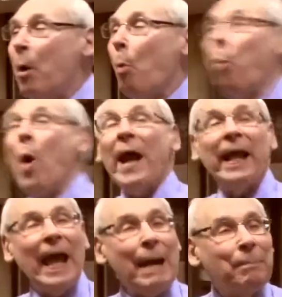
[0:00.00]
What
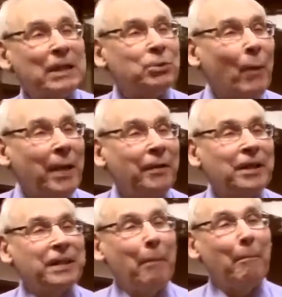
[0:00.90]
happens when
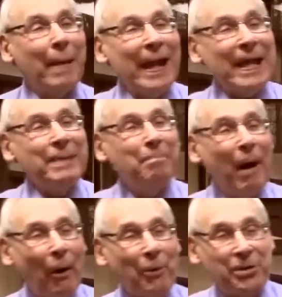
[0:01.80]
there's a main
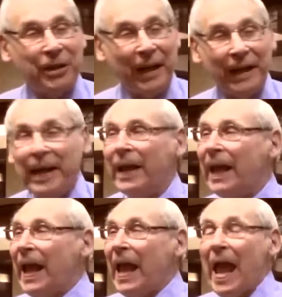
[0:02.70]
motion
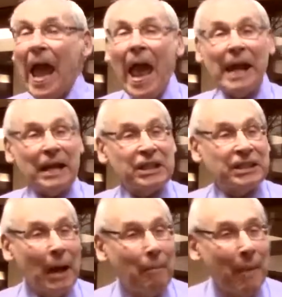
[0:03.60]
and it's
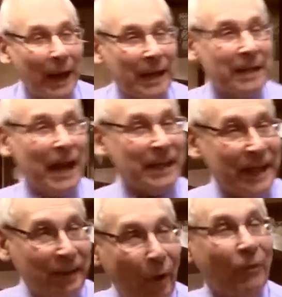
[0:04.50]
somebody that
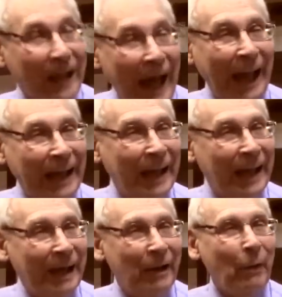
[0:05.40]
you don't like?
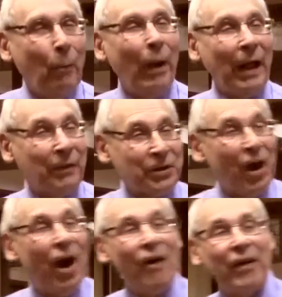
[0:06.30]
Well, there's
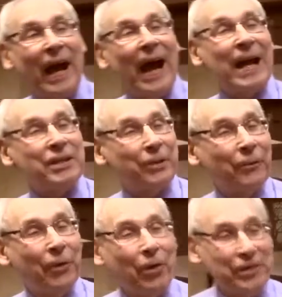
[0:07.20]
all kinds of
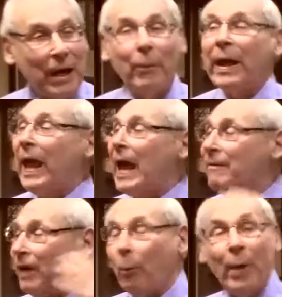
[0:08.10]
rules that we
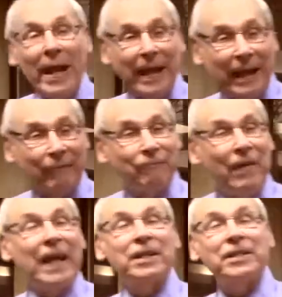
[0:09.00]
have that we can
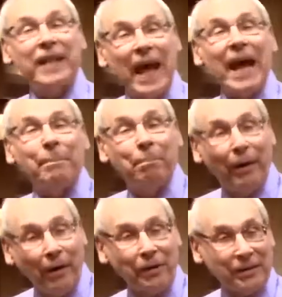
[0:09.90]
fix that
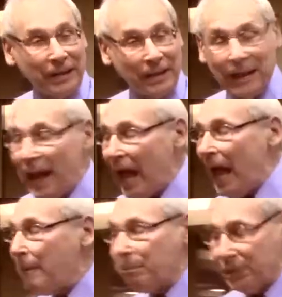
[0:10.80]
person.
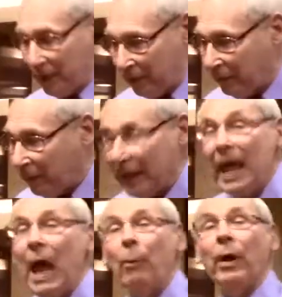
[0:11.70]
Absolutely.
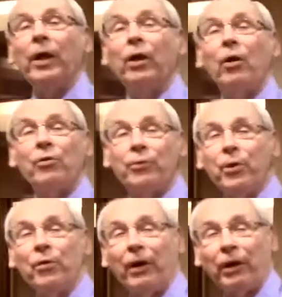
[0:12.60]
And we're going to go
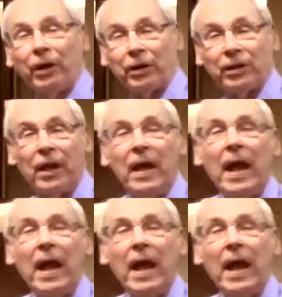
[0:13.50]
through those.